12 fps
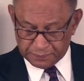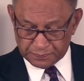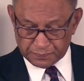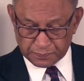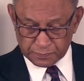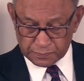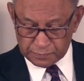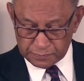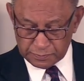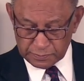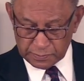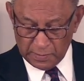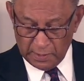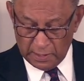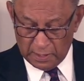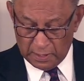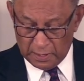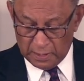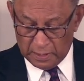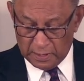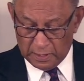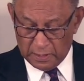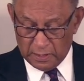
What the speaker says: (silence)